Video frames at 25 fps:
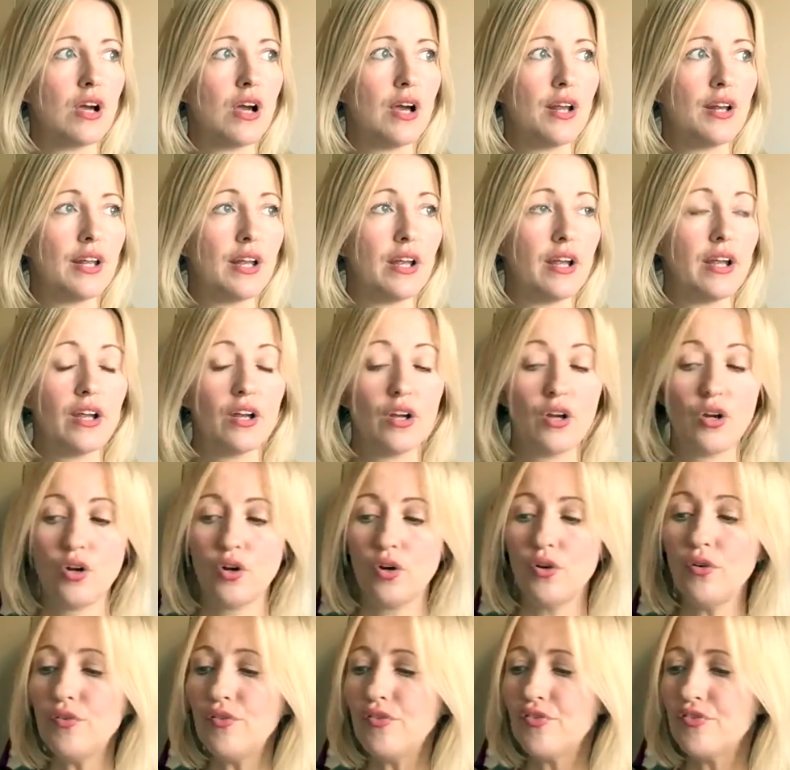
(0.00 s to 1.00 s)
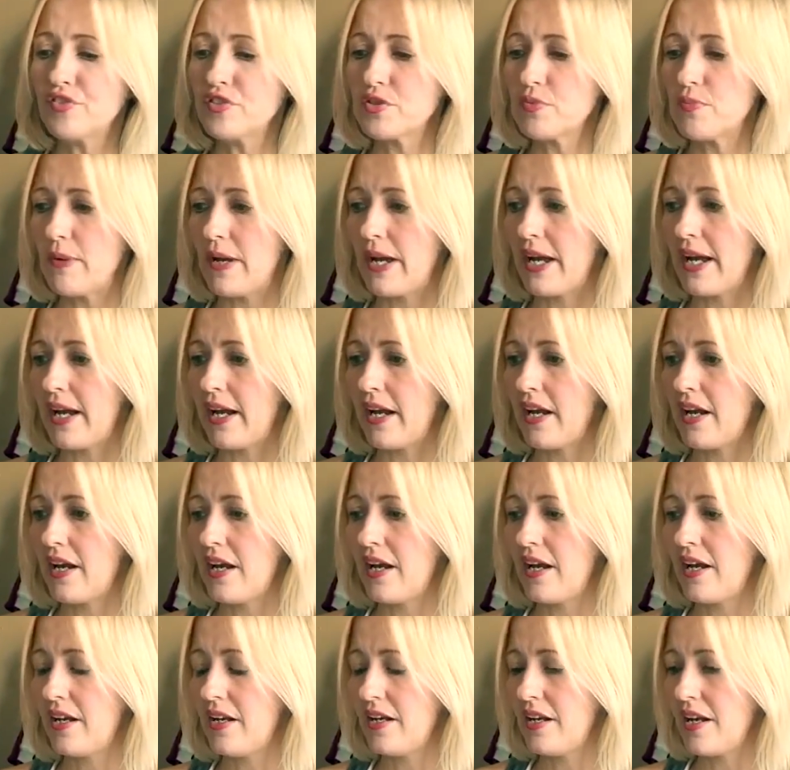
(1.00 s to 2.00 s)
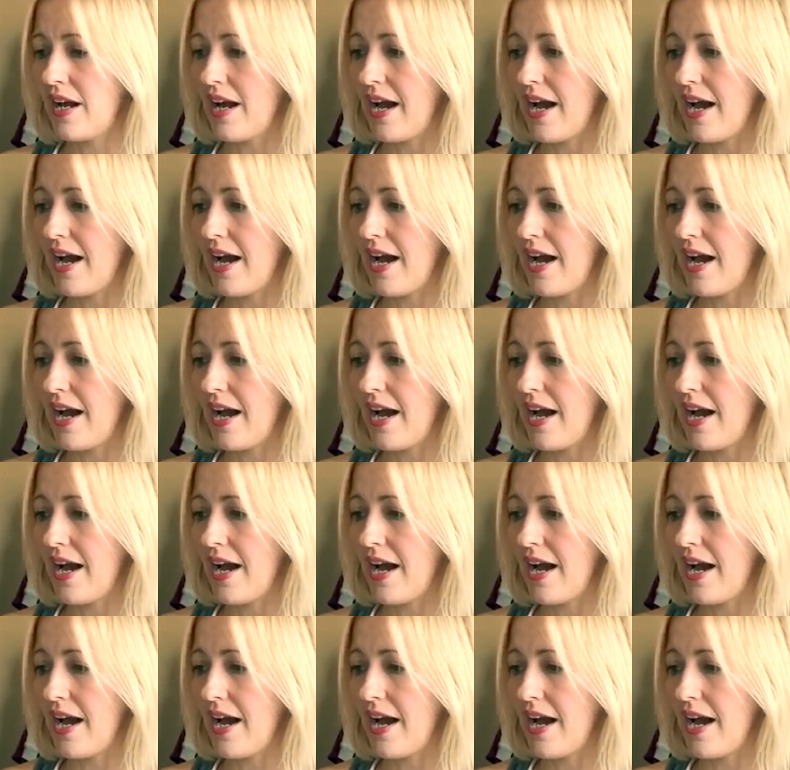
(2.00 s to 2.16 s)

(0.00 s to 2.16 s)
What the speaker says: and it engulfed me. And